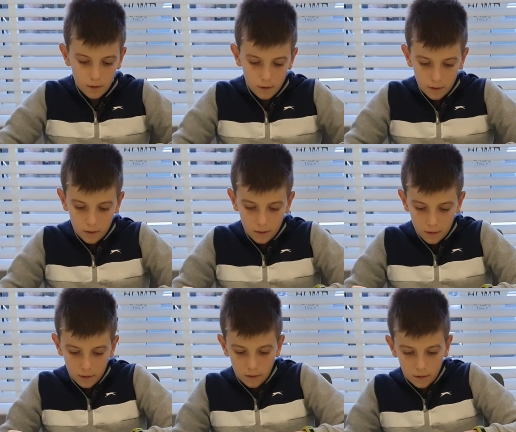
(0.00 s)

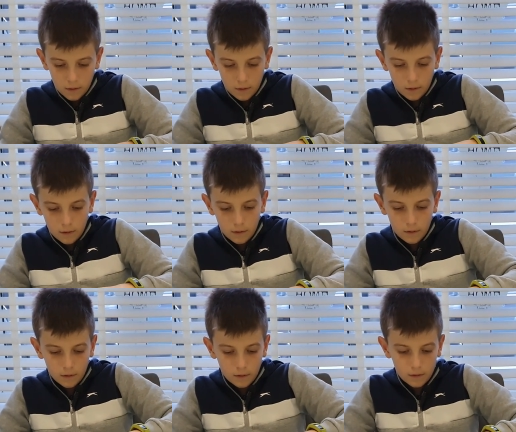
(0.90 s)

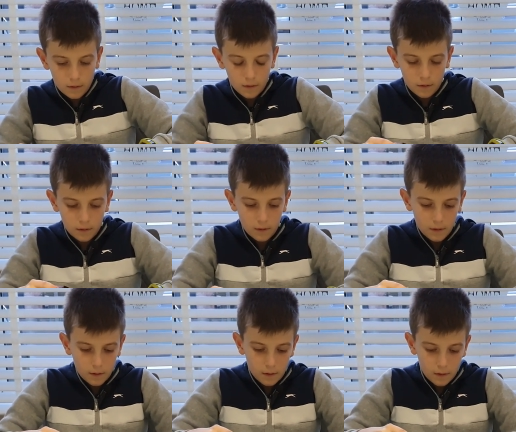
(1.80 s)

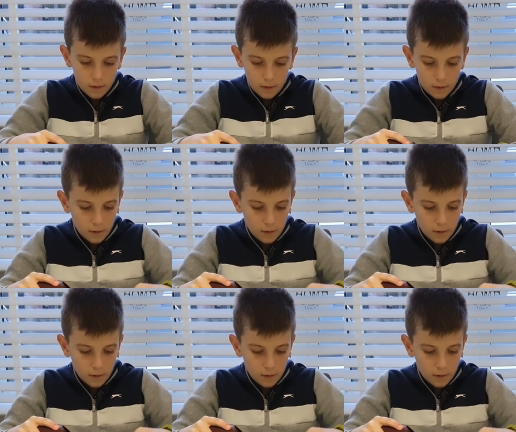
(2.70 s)
Nothing is said.